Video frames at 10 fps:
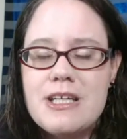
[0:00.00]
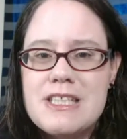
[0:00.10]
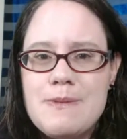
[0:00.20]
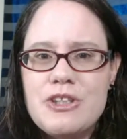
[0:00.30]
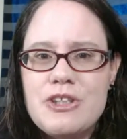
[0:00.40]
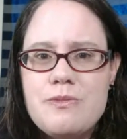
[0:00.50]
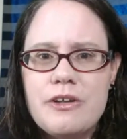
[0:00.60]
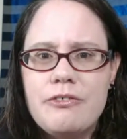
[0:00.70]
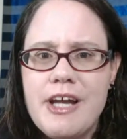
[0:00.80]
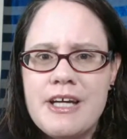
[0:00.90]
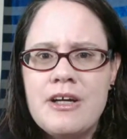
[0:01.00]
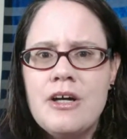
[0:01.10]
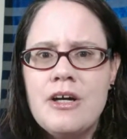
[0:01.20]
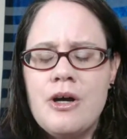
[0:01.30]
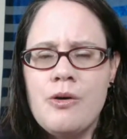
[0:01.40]
And especially when you're like,
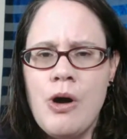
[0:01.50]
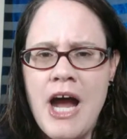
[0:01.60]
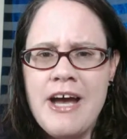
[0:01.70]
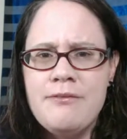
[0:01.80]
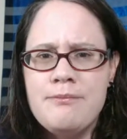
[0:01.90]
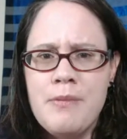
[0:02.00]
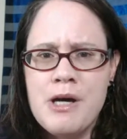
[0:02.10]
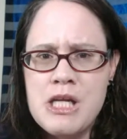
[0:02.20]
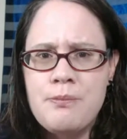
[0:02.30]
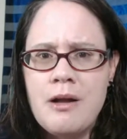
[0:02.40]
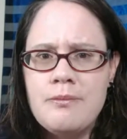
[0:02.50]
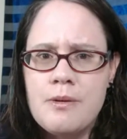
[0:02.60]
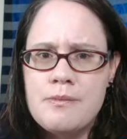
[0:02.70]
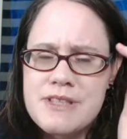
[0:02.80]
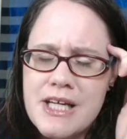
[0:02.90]
I have money
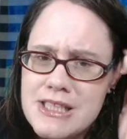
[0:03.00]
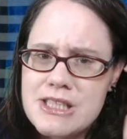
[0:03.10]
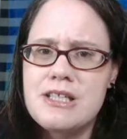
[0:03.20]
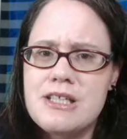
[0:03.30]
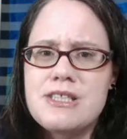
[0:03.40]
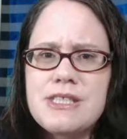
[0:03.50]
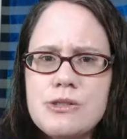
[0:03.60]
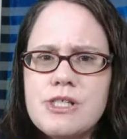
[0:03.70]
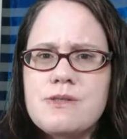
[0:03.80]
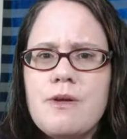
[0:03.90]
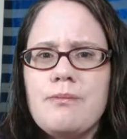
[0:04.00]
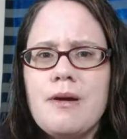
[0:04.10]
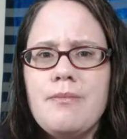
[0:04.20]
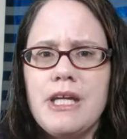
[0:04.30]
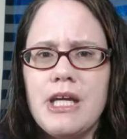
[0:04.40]
problems, I need to get serious with my
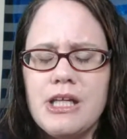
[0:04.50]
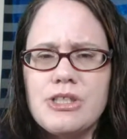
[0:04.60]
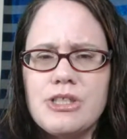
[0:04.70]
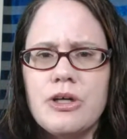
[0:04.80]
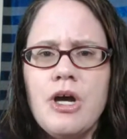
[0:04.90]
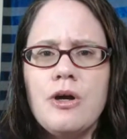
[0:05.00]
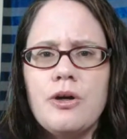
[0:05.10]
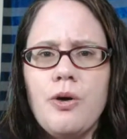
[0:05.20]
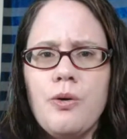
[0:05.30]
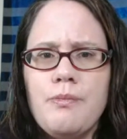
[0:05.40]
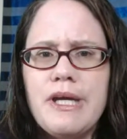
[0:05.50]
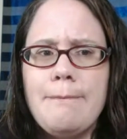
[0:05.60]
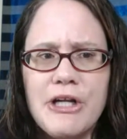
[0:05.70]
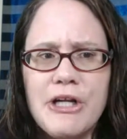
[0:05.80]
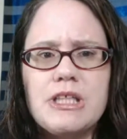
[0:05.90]
money, I need to go make a
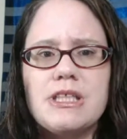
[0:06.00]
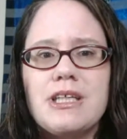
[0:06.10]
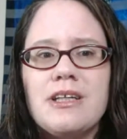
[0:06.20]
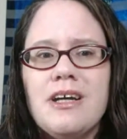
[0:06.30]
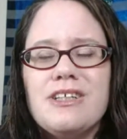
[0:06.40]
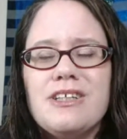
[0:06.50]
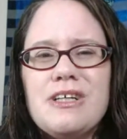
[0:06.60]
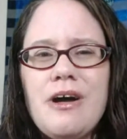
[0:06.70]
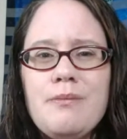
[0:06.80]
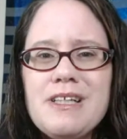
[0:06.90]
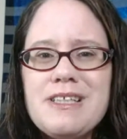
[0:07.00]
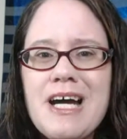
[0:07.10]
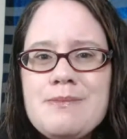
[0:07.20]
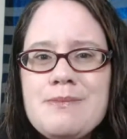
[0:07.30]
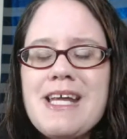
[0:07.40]
budget. And do you know how many
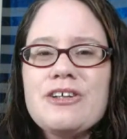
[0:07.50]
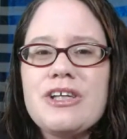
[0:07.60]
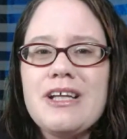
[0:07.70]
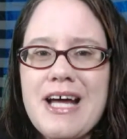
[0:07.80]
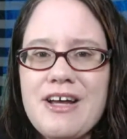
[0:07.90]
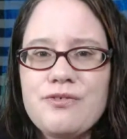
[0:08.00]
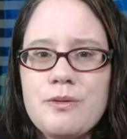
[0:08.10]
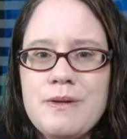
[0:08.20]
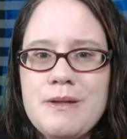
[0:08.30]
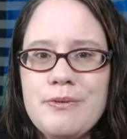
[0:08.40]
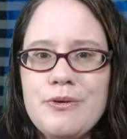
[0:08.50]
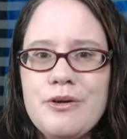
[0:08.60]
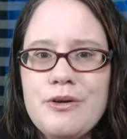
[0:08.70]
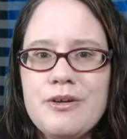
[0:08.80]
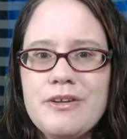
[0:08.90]
times that actually lasts for
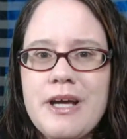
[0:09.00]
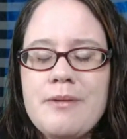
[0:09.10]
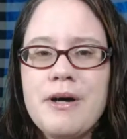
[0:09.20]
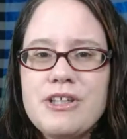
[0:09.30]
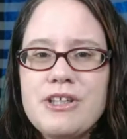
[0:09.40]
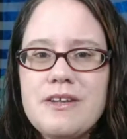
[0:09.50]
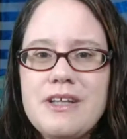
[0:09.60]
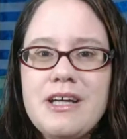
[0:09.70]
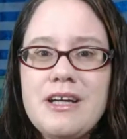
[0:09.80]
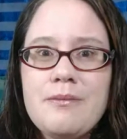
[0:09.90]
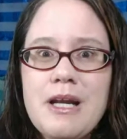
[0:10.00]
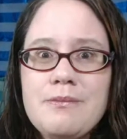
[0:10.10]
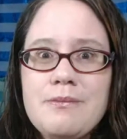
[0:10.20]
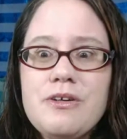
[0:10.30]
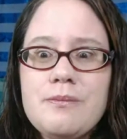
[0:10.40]
people, that budget thing? I mean,
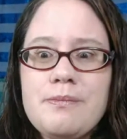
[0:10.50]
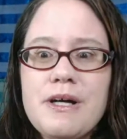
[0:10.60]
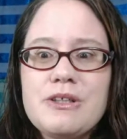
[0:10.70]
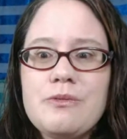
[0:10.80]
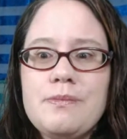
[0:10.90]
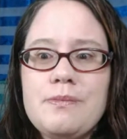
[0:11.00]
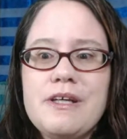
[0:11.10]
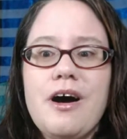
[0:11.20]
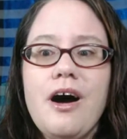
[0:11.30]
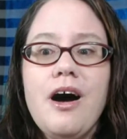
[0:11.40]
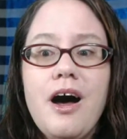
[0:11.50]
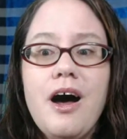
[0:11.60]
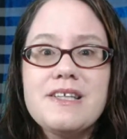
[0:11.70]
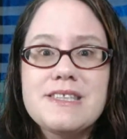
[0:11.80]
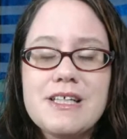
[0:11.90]
I'm sure a budget would be
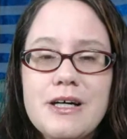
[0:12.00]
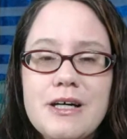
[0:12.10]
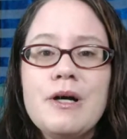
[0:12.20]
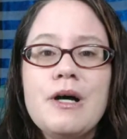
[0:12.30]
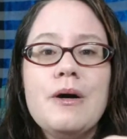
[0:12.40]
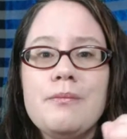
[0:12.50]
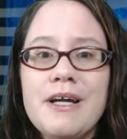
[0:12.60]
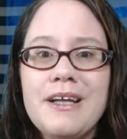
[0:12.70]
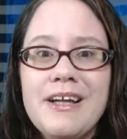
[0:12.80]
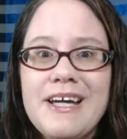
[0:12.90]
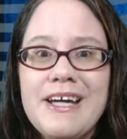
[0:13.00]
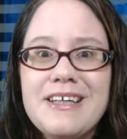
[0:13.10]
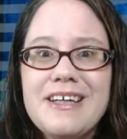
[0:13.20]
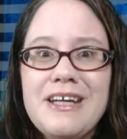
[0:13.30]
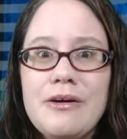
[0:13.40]
awesome, but, like,
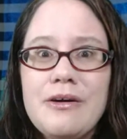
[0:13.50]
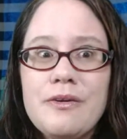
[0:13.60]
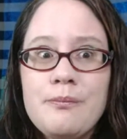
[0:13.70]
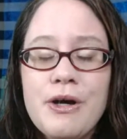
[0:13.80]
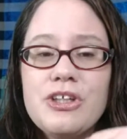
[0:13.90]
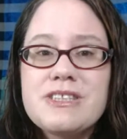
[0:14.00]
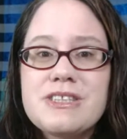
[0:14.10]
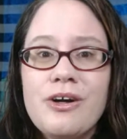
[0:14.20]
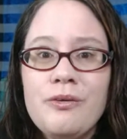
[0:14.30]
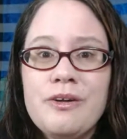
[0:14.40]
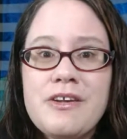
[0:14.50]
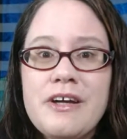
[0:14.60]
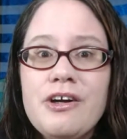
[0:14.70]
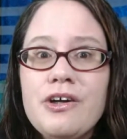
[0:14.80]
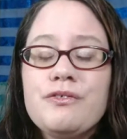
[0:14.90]
you know, the budgets are only
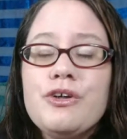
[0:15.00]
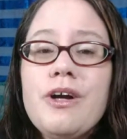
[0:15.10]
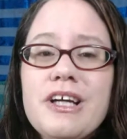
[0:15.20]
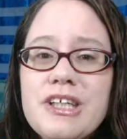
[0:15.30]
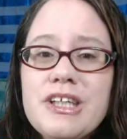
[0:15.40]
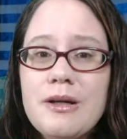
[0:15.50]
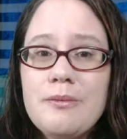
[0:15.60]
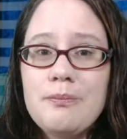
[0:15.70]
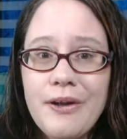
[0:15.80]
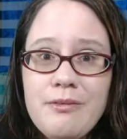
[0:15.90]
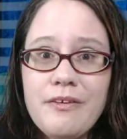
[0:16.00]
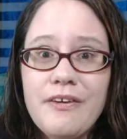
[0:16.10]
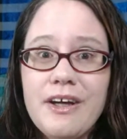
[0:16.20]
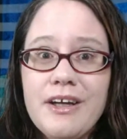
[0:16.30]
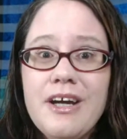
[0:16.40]
there if you're actually going to play with
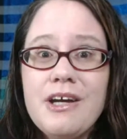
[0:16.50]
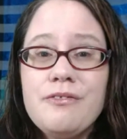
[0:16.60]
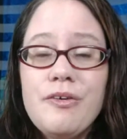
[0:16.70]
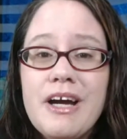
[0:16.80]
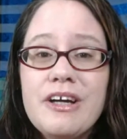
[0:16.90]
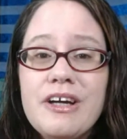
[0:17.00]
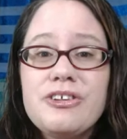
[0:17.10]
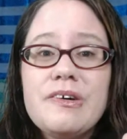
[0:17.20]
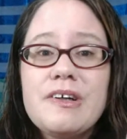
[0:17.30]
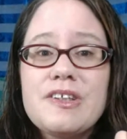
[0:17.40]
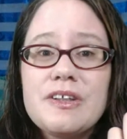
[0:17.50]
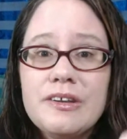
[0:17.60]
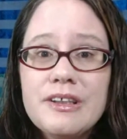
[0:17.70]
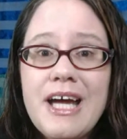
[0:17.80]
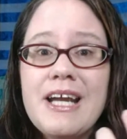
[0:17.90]
it, if you're actually going to
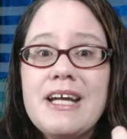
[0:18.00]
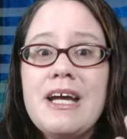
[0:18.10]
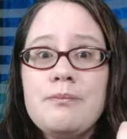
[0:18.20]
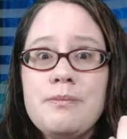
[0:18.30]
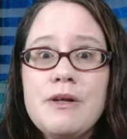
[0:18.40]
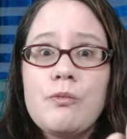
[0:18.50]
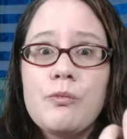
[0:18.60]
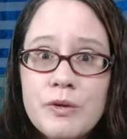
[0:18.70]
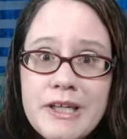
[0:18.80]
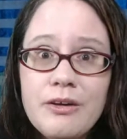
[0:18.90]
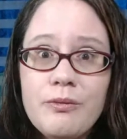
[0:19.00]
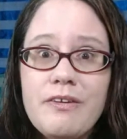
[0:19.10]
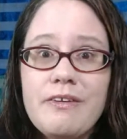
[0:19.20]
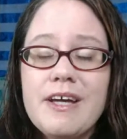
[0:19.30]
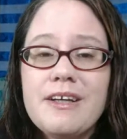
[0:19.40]
look at it and be real
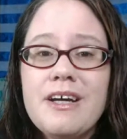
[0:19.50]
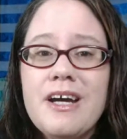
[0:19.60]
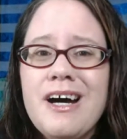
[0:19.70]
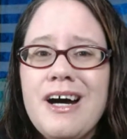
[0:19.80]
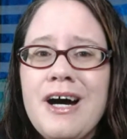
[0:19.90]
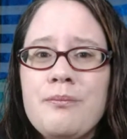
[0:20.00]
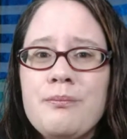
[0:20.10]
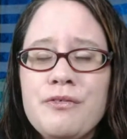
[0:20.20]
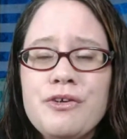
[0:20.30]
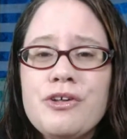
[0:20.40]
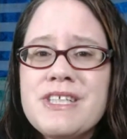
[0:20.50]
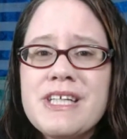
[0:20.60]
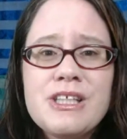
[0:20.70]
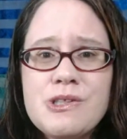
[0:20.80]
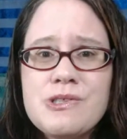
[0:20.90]
with it. But if you're just going
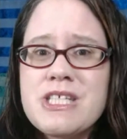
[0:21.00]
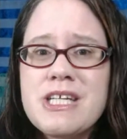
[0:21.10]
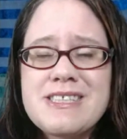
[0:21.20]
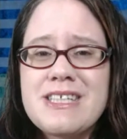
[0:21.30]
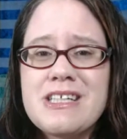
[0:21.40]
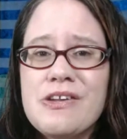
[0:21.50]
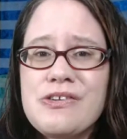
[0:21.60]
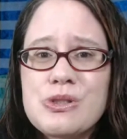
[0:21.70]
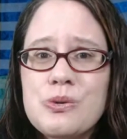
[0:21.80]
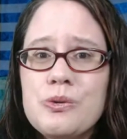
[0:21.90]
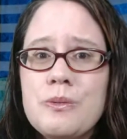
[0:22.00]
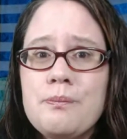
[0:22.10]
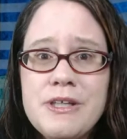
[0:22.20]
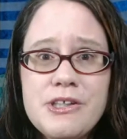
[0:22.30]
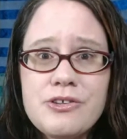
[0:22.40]
to use it as another tool to
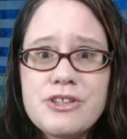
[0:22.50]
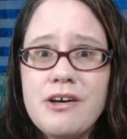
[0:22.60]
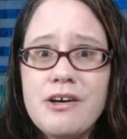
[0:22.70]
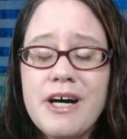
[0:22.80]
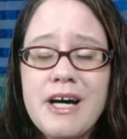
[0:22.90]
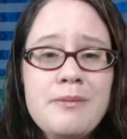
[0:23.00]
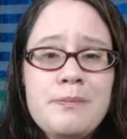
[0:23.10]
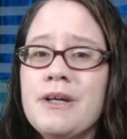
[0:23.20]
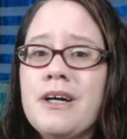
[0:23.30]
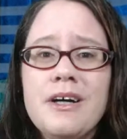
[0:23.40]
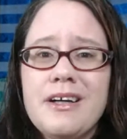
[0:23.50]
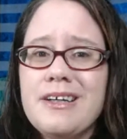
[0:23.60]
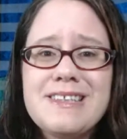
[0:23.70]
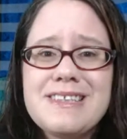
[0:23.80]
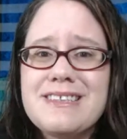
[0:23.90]
beat yourself up,
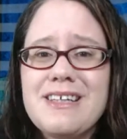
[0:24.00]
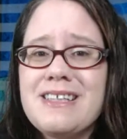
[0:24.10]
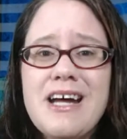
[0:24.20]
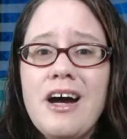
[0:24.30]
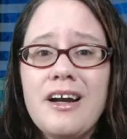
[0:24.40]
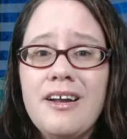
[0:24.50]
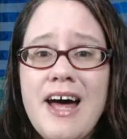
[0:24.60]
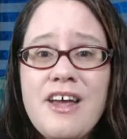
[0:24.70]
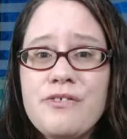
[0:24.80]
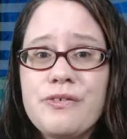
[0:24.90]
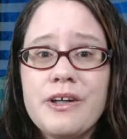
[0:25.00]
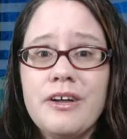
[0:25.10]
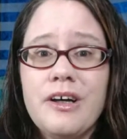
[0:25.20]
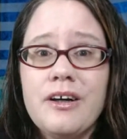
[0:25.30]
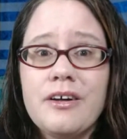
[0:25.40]
it's not going to last very
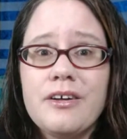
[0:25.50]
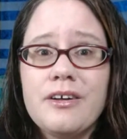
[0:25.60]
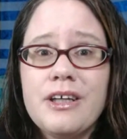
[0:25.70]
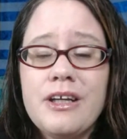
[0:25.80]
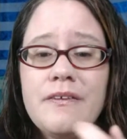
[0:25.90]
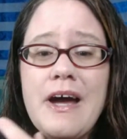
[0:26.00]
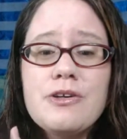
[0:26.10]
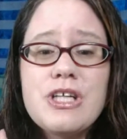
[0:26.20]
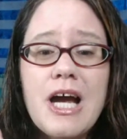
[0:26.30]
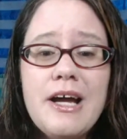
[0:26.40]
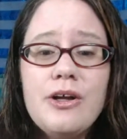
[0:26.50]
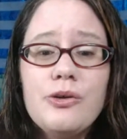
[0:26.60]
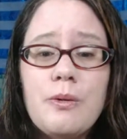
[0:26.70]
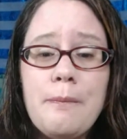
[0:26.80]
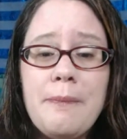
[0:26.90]
long. You know, that
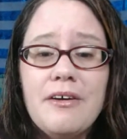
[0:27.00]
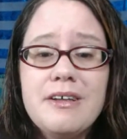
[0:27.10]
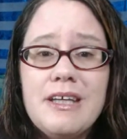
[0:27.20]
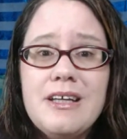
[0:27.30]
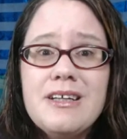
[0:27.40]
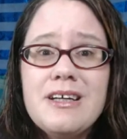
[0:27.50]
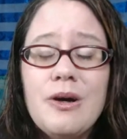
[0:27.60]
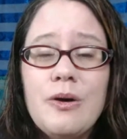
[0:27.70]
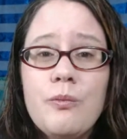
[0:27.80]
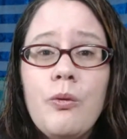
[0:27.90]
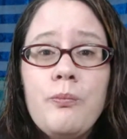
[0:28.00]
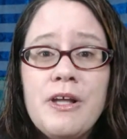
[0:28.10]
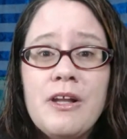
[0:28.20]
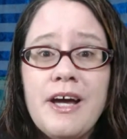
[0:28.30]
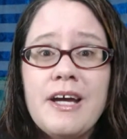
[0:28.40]
child rebellion will
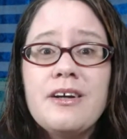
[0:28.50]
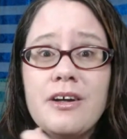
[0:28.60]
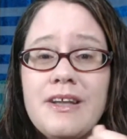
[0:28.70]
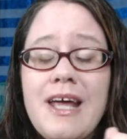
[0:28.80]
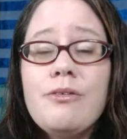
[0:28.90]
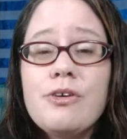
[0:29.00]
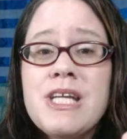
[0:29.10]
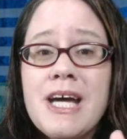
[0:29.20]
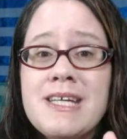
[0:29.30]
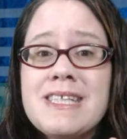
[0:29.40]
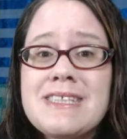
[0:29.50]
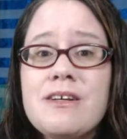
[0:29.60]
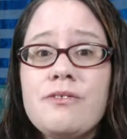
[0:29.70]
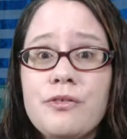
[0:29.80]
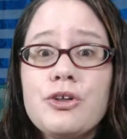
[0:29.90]
be like, that was nice
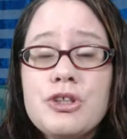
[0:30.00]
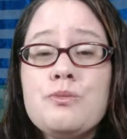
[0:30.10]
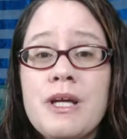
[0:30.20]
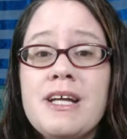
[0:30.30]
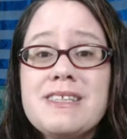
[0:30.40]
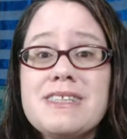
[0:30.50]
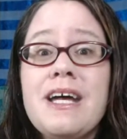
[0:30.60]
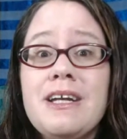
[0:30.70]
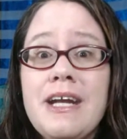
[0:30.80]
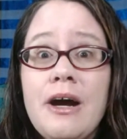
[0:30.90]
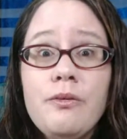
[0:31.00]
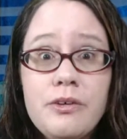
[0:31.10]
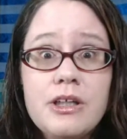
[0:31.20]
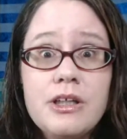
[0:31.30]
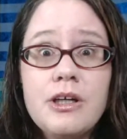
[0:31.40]
for 2 minutes, and now we're
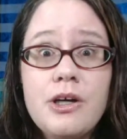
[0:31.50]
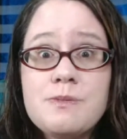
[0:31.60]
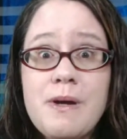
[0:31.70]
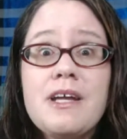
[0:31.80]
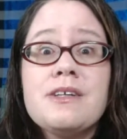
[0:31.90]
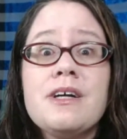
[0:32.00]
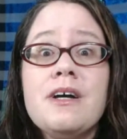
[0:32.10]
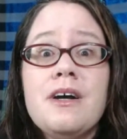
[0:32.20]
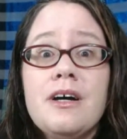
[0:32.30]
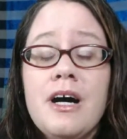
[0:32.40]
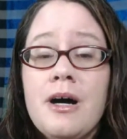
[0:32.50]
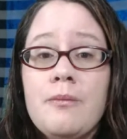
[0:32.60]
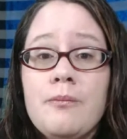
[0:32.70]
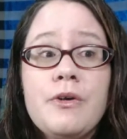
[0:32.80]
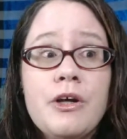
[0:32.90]
going to go spend
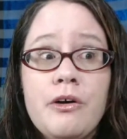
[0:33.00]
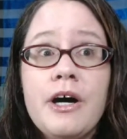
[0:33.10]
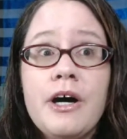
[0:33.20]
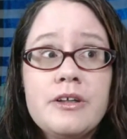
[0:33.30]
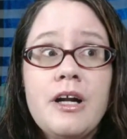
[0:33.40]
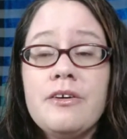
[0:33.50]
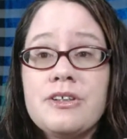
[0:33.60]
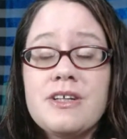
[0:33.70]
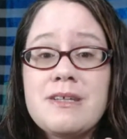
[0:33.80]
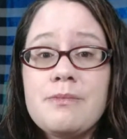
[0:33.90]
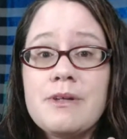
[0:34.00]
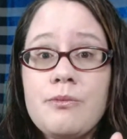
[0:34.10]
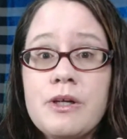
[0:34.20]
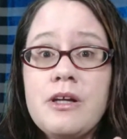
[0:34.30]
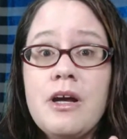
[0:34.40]
you know, $100 on something that
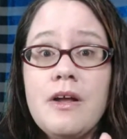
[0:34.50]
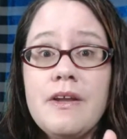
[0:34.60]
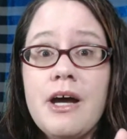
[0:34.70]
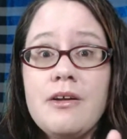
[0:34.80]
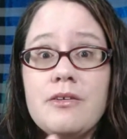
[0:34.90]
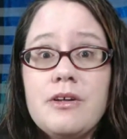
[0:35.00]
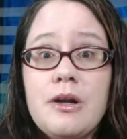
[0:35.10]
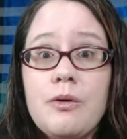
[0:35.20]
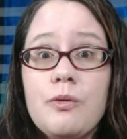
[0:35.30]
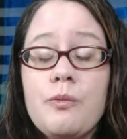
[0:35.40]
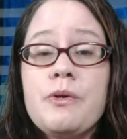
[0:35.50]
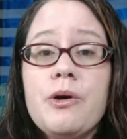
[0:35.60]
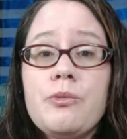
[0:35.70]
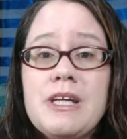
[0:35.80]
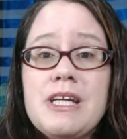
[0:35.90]
we
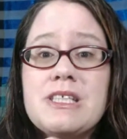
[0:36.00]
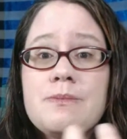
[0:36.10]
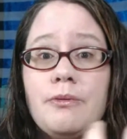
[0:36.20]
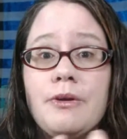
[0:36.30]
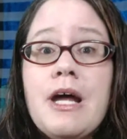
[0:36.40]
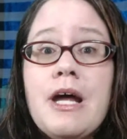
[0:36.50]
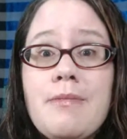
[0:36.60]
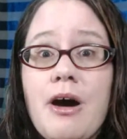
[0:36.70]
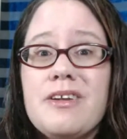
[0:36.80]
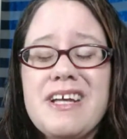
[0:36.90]
don't need to be able to numb out.